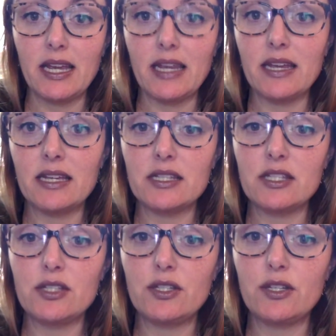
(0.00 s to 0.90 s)

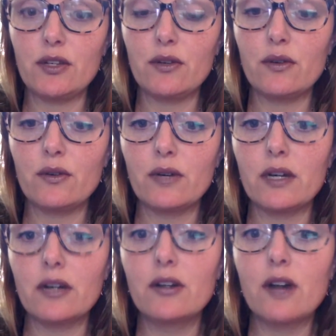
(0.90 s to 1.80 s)
is to
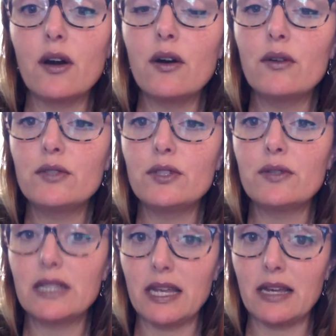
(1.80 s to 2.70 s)
go to
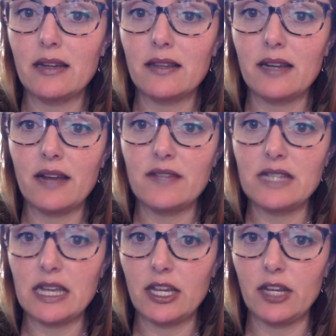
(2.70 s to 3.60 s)
a link that I've
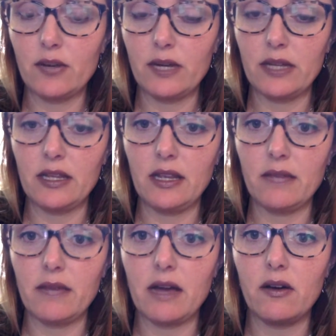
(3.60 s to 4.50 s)
sent you in the
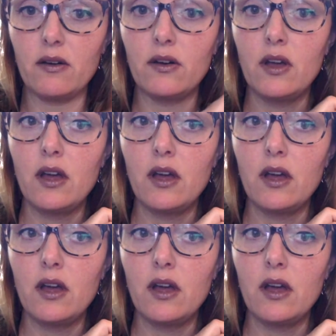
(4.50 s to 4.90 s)
email